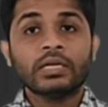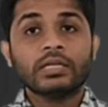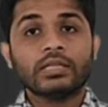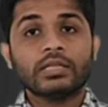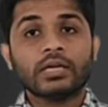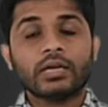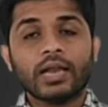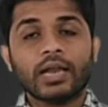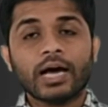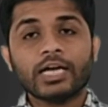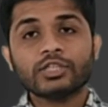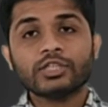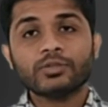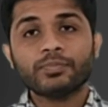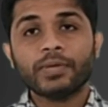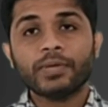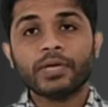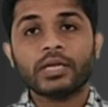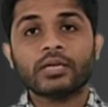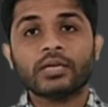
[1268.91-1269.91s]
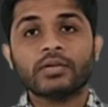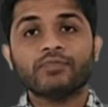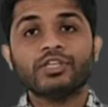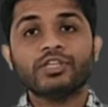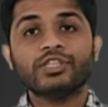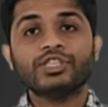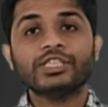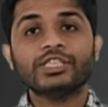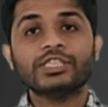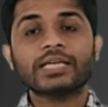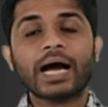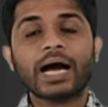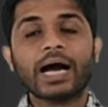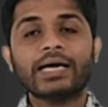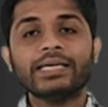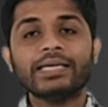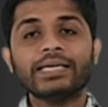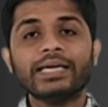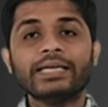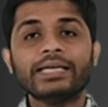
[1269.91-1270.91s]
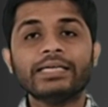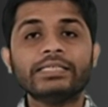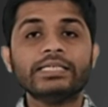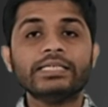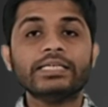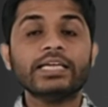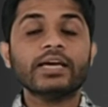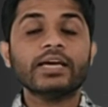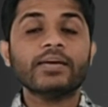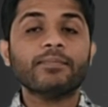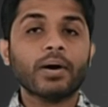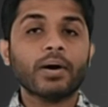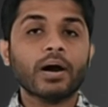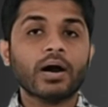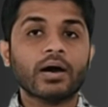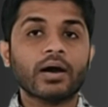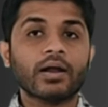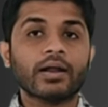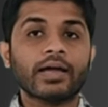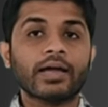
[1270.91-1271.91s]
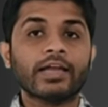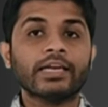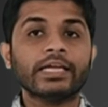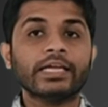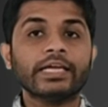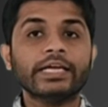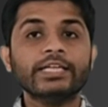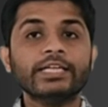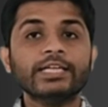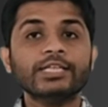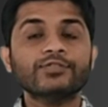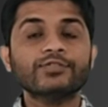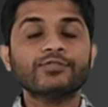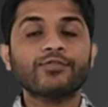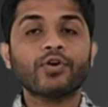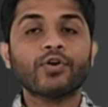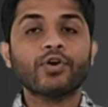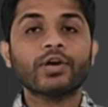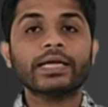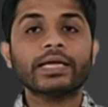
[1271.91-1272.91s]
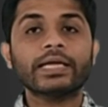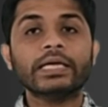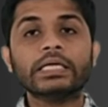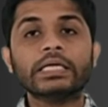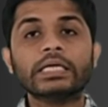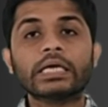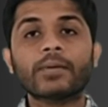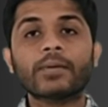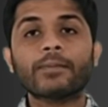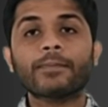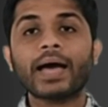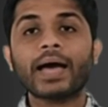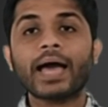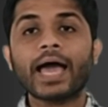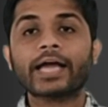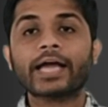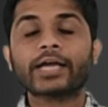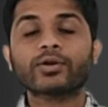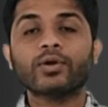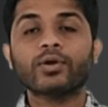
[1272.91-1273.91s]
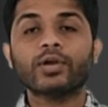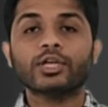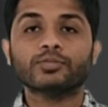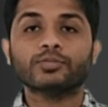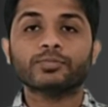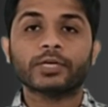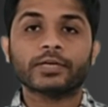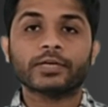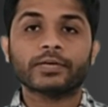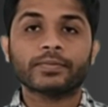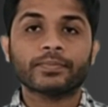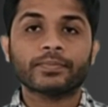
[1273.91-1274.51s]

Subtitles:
The last pin, which is INTA bar, and it is for interrupt acknowledgement.